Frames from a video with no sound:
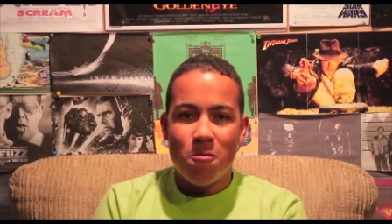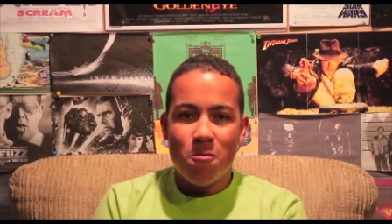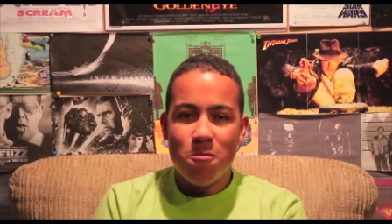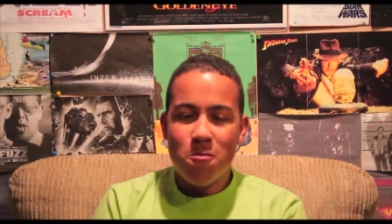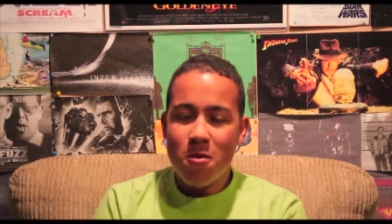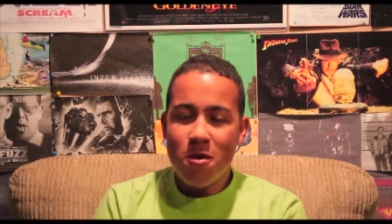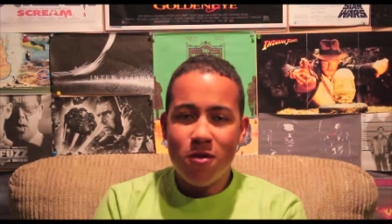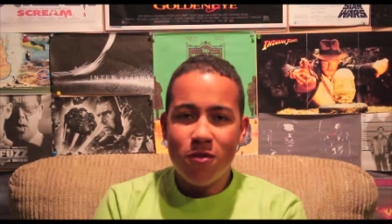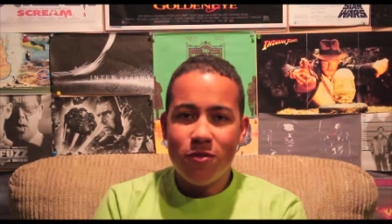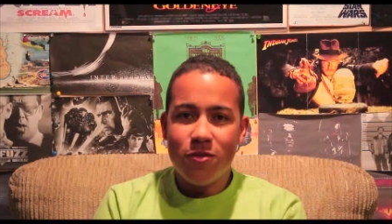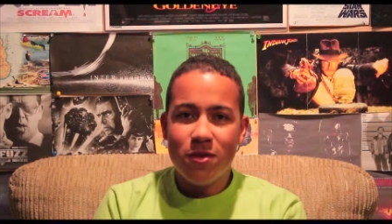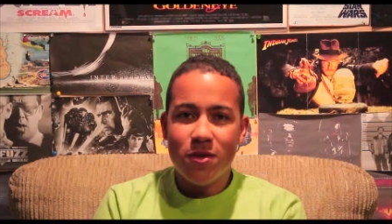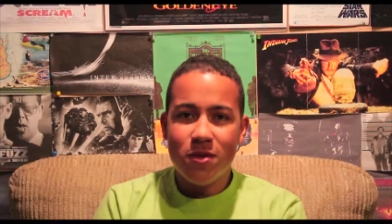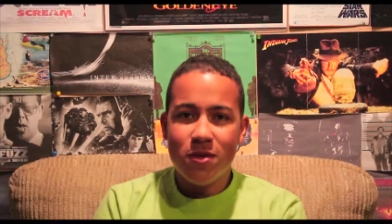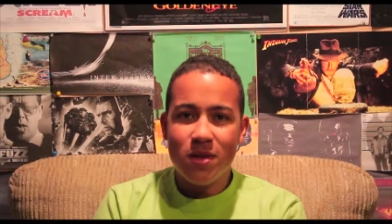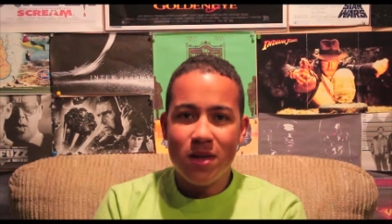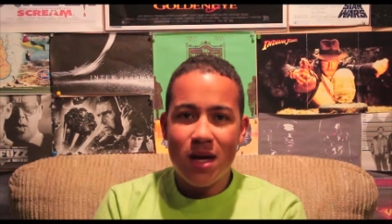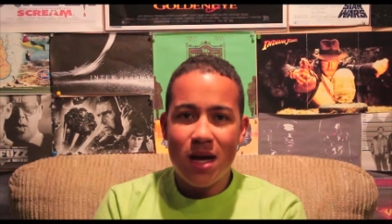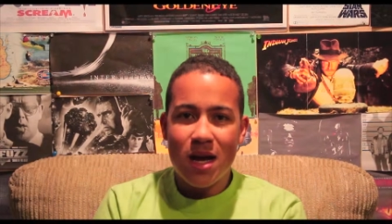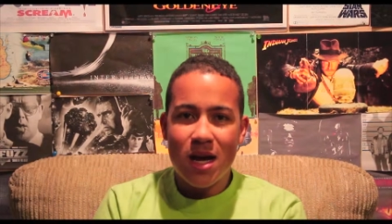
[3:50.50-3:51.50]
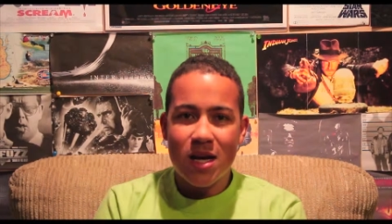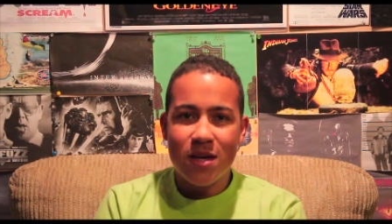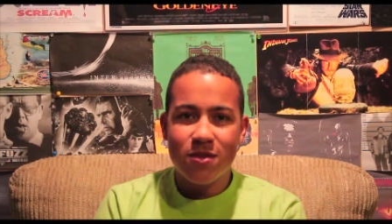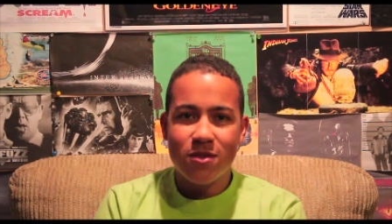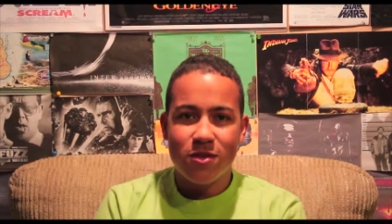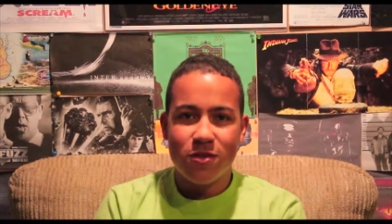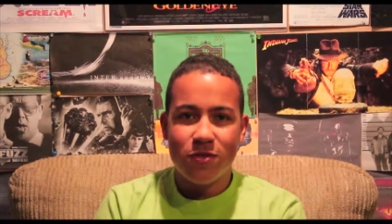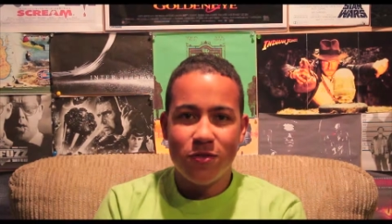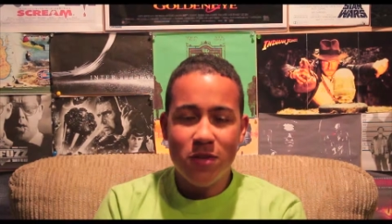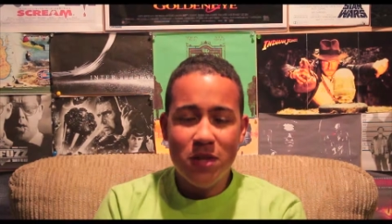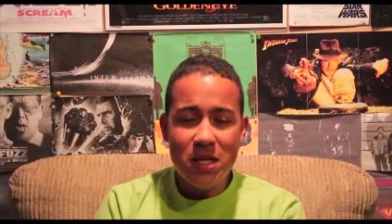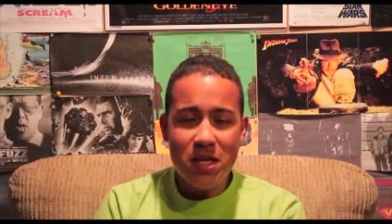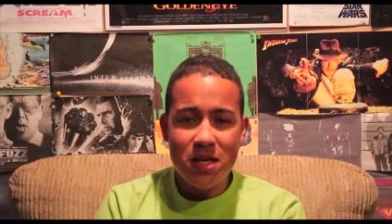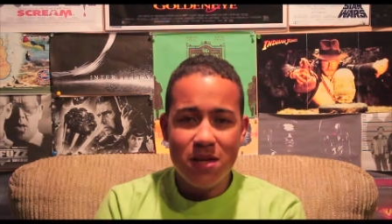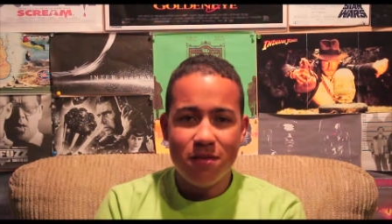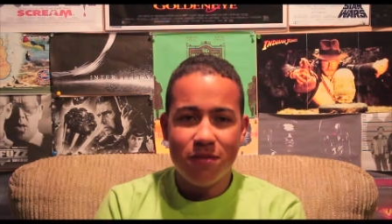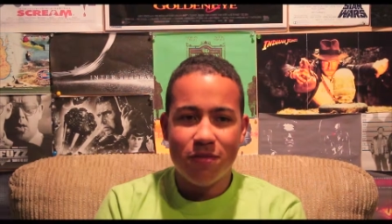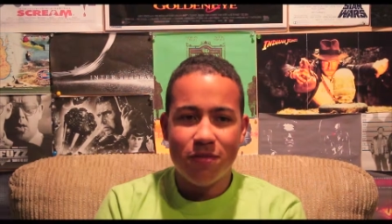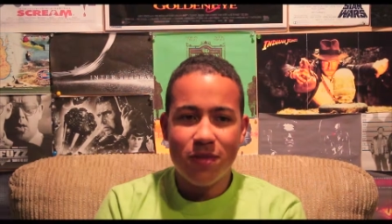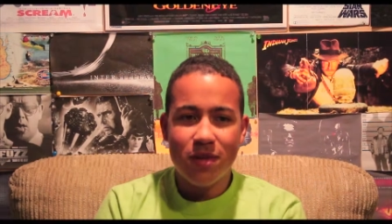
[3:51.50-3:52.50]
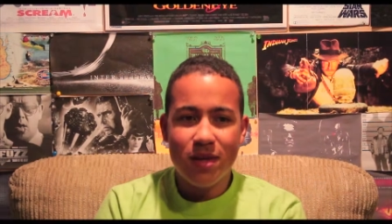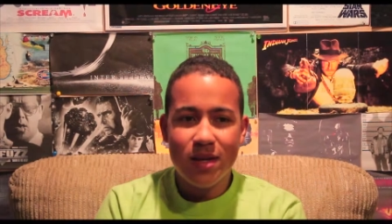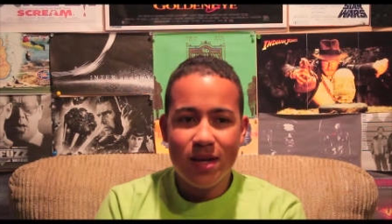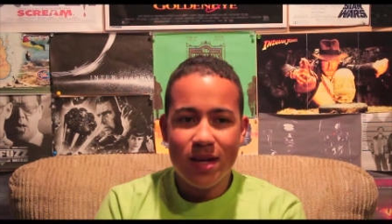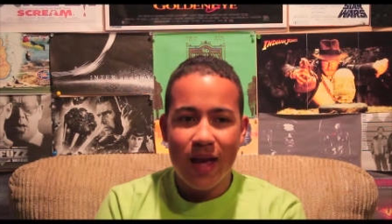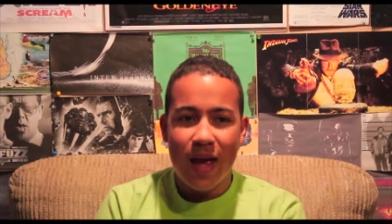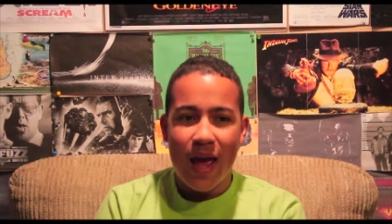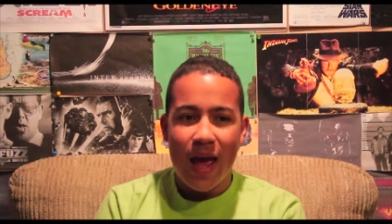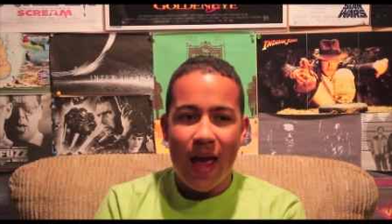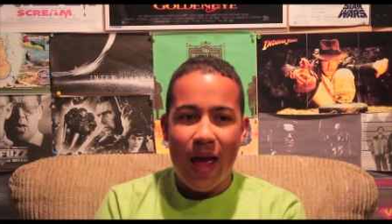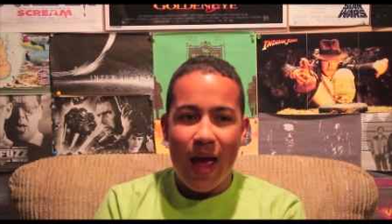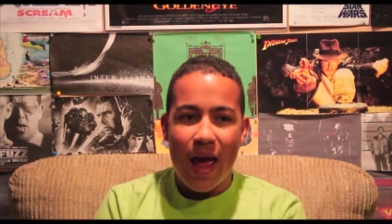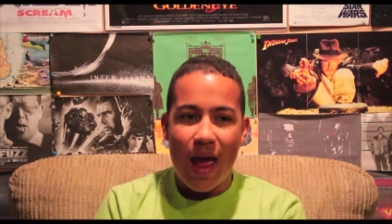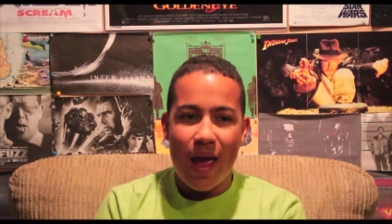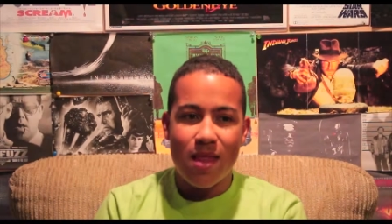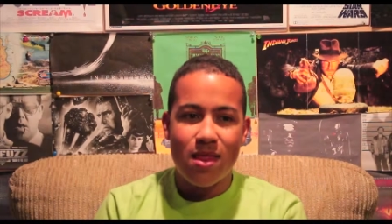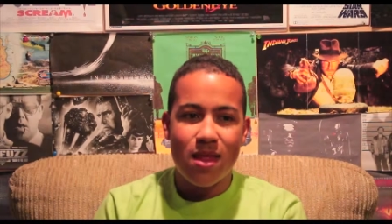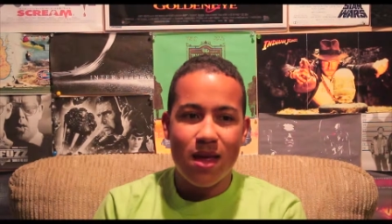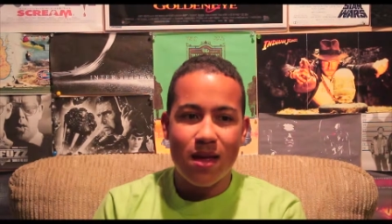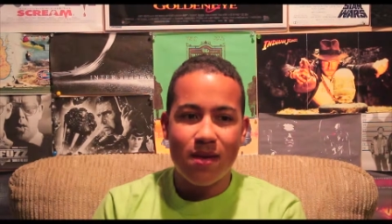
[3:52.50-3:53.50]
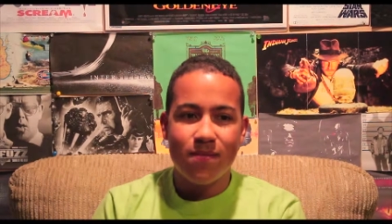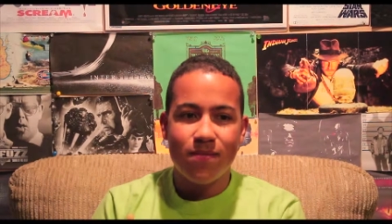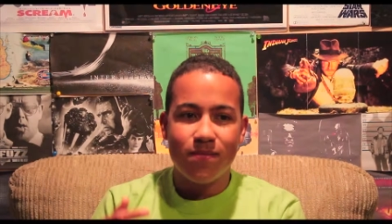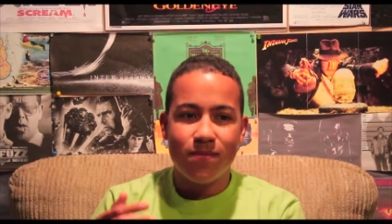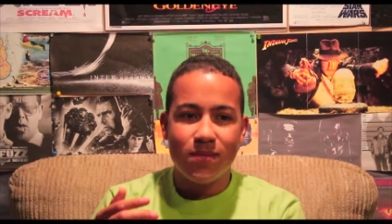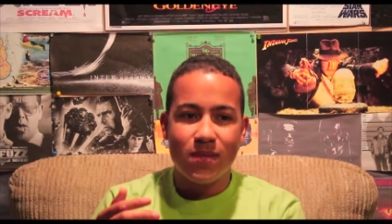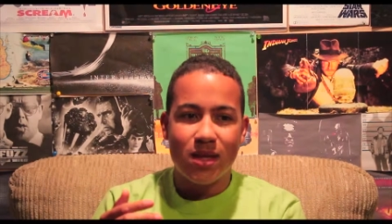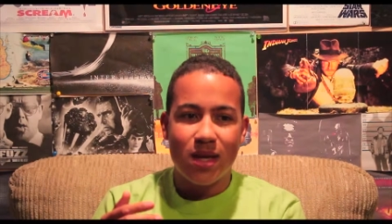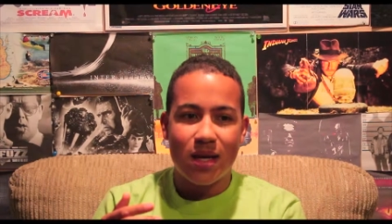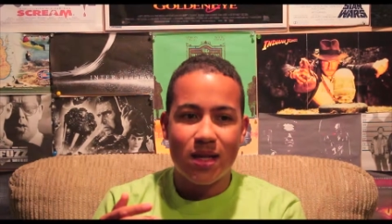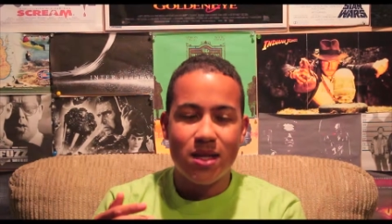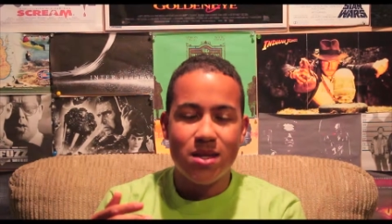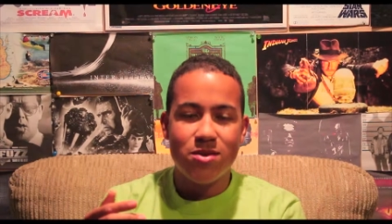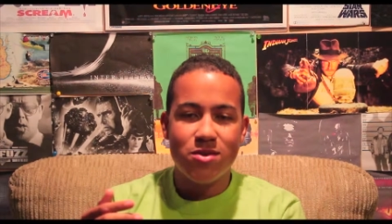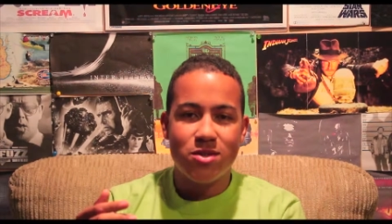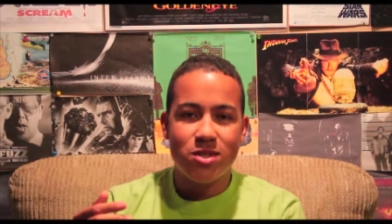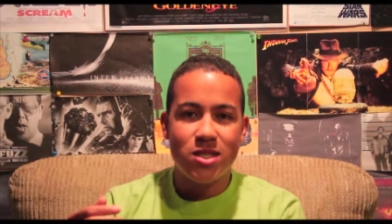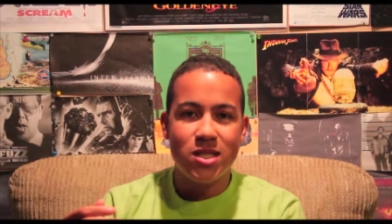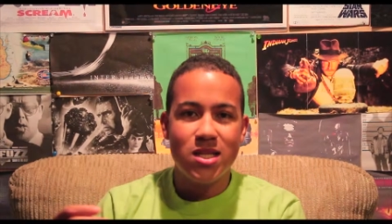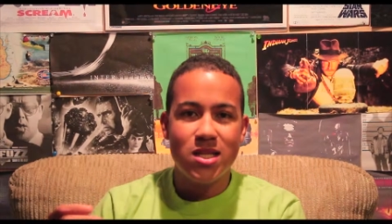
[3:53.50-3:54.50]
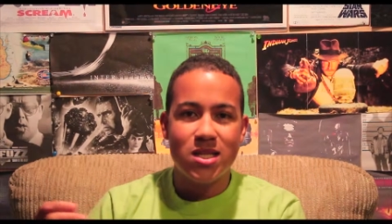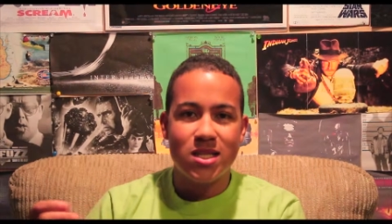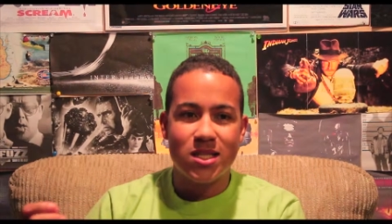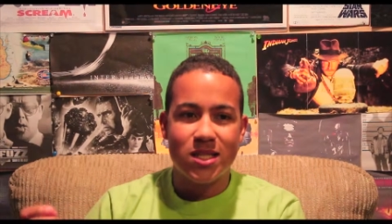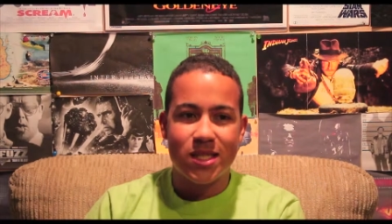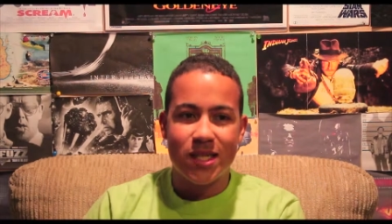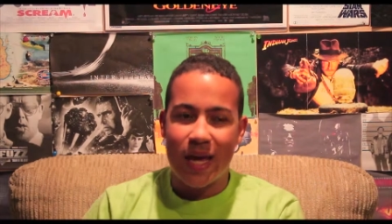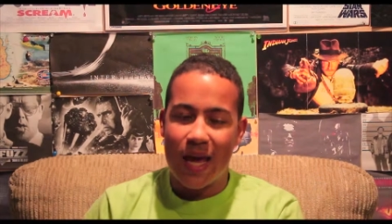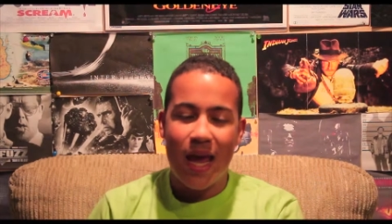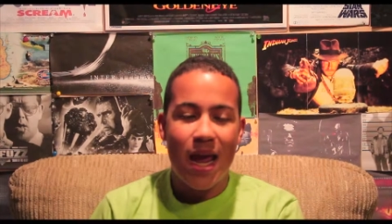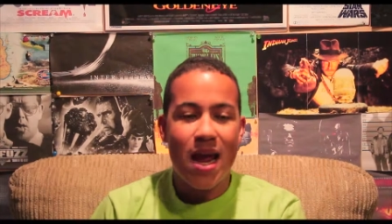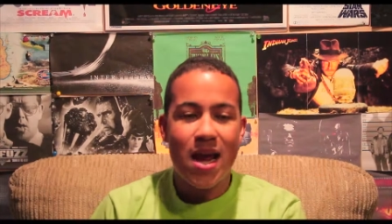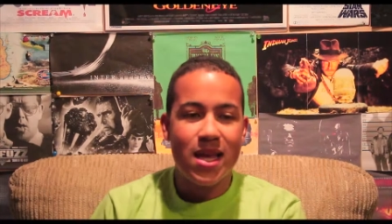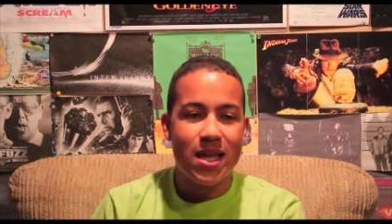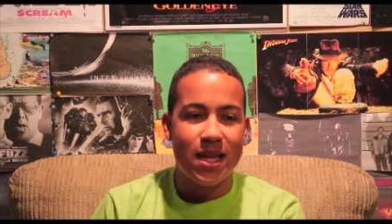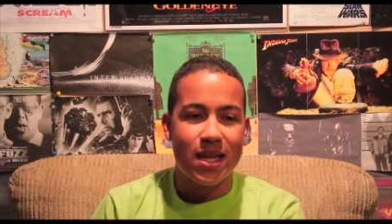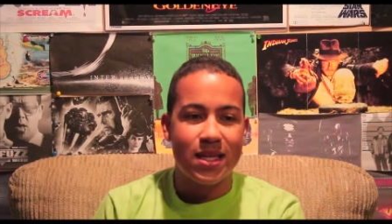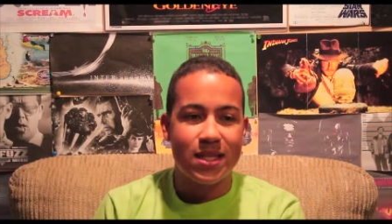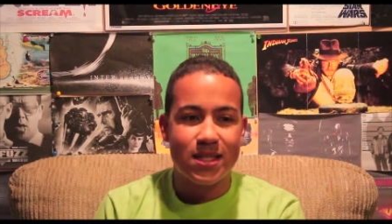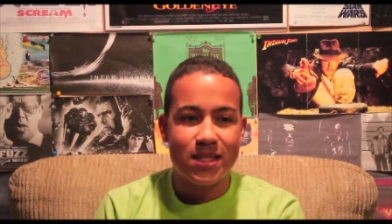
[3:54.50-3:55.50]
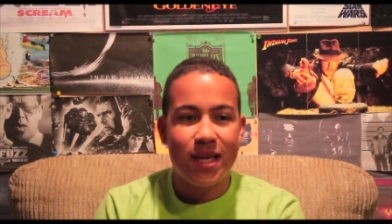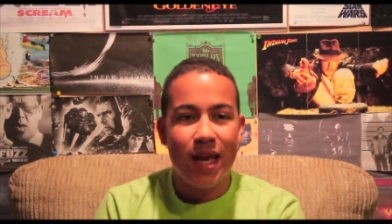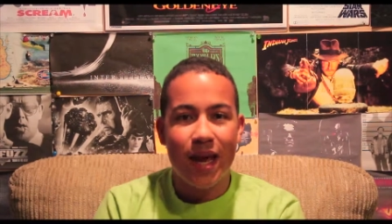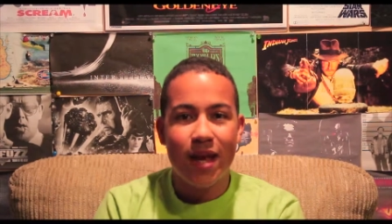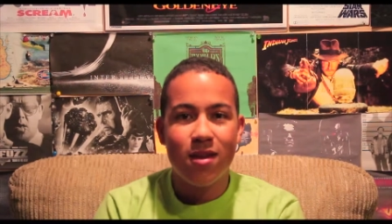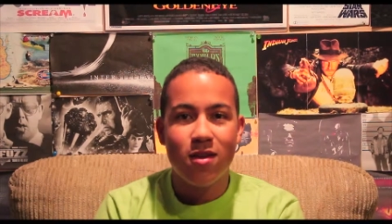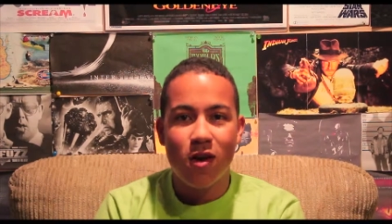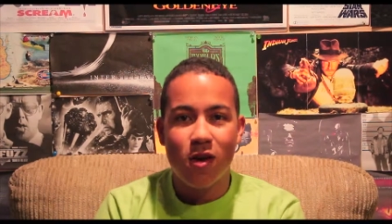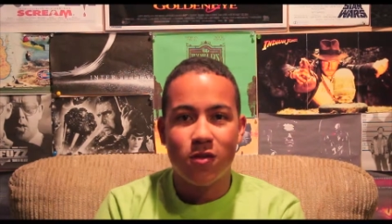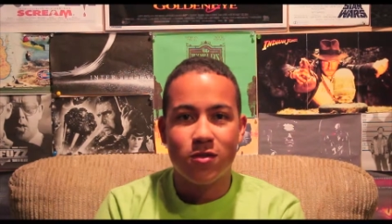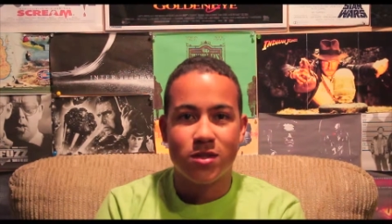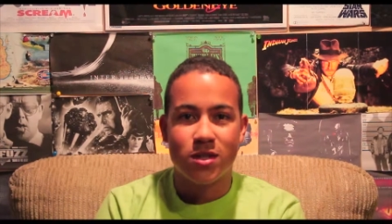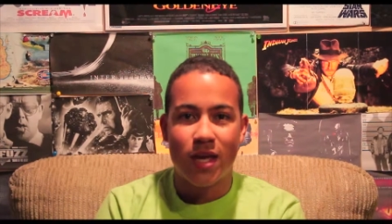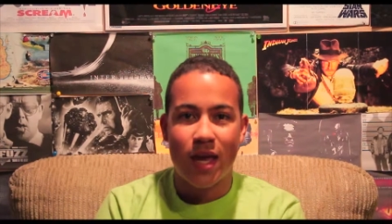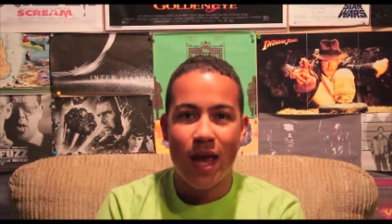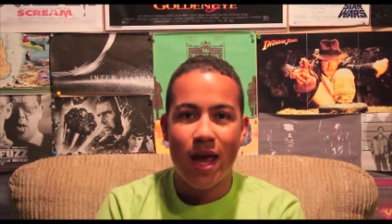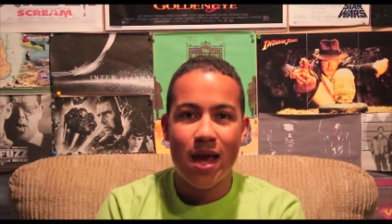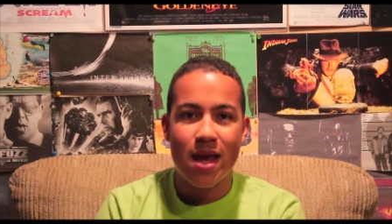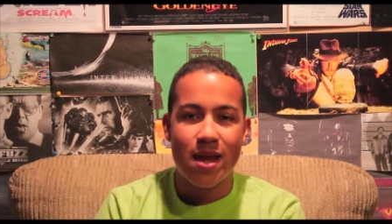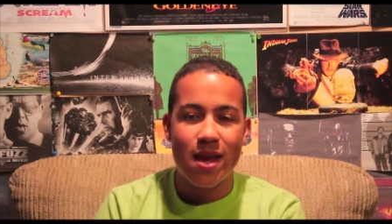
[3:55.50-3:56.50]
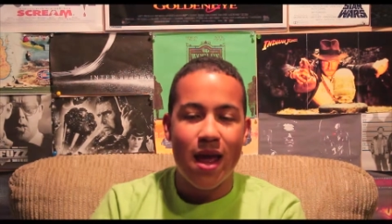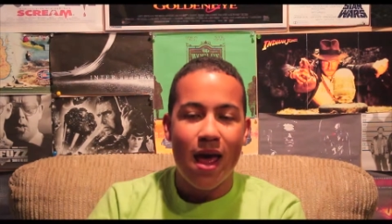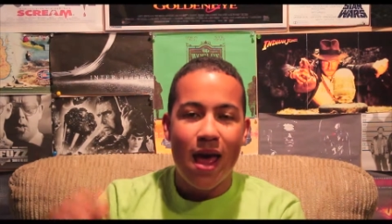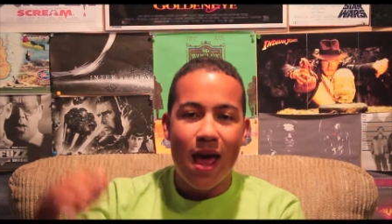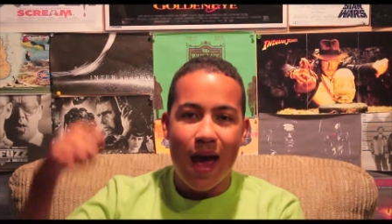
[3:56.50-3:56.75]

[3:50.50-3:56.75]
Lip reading: "Run for your lives, flee, flee," and then you see this cane, and it's Gandalf's cane,